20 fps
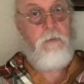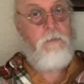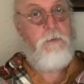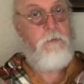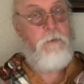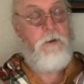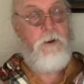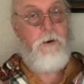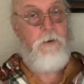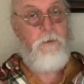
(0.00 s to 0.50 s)

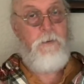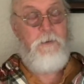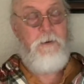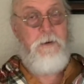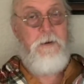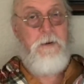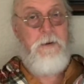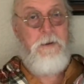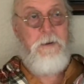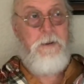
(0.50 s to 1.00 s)
No,
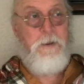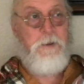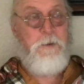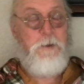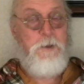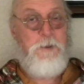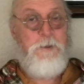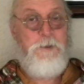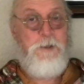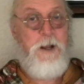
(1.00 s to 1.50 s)

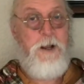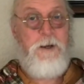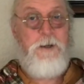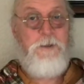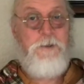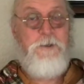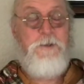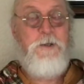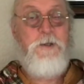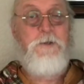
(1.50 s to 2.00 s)
It's not
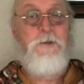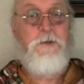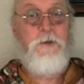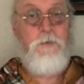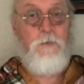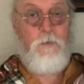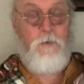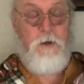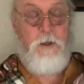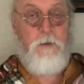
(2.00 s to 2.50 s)

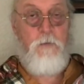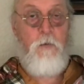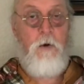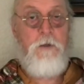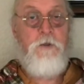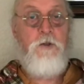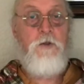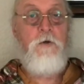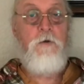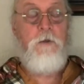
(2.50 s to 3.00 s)
consistent with
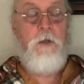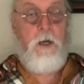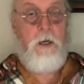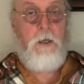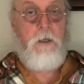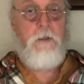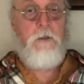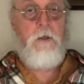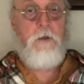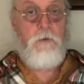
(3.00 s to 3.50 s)
what's your
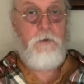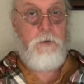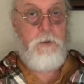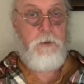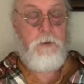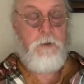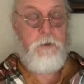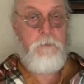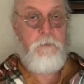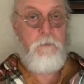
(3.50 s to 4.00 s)

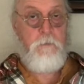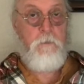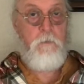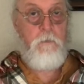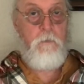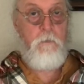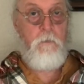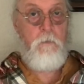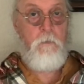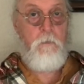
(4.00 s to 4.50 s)
diagnosis.
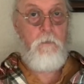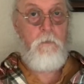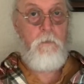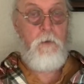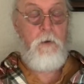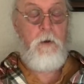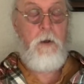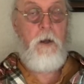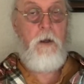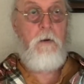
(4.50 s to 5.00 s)

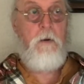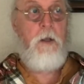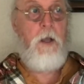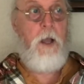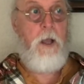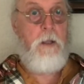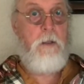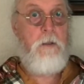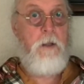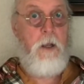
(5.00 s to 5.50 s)
Okay,
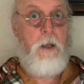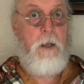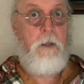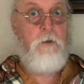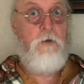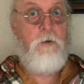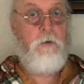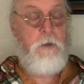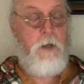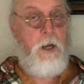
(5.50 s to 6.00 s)

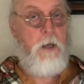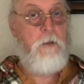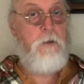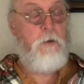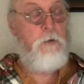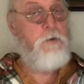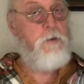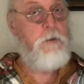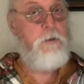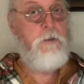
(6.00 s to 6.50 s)
and your
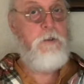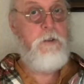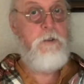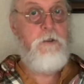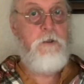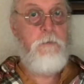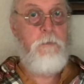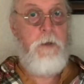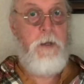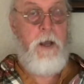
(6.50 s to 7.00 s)
diagnosis needs
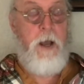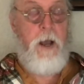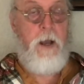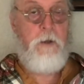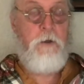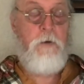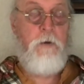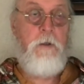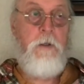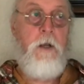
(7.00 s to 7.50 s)
to be
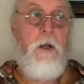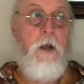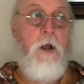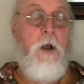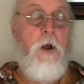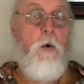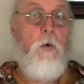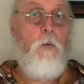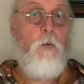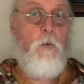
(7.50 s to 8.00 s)
accurate.
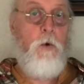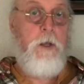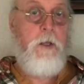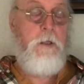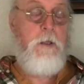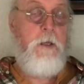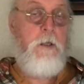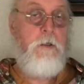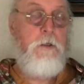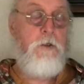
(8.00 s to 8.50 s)
We
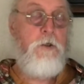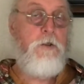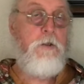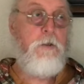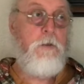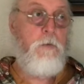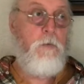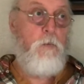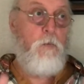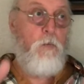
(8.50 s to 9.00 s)
need
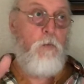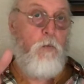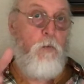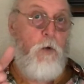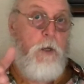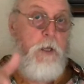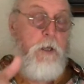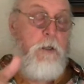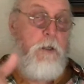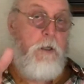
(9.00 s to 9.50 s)

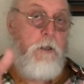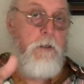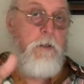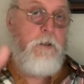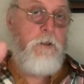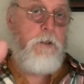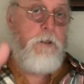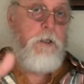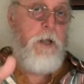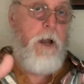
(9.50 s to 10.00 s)
to
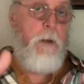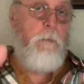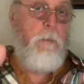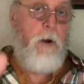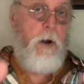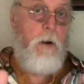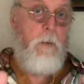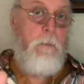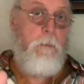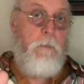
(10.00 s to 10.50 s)
step
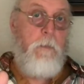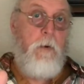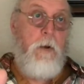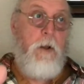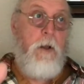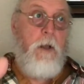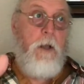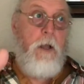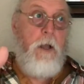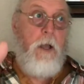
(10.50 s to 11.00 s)
up
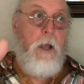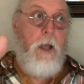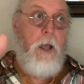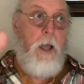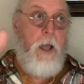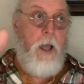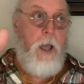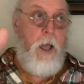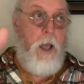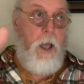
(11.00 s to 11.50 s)

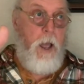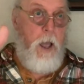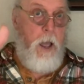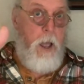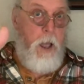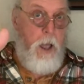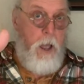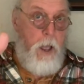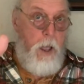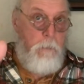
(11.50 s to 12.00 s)

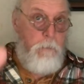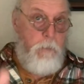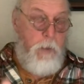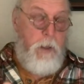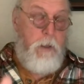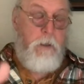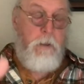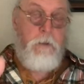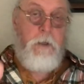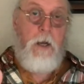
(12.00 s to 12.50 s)
and
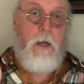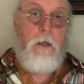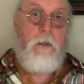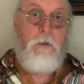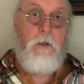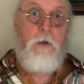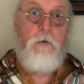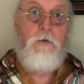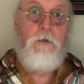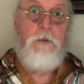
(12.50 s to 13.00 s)
make a
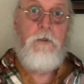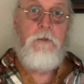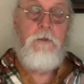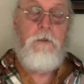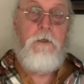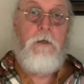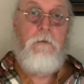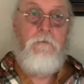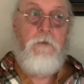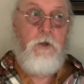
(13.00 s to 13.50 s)
diagnosis.
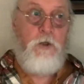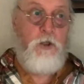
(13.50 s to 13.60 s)
If the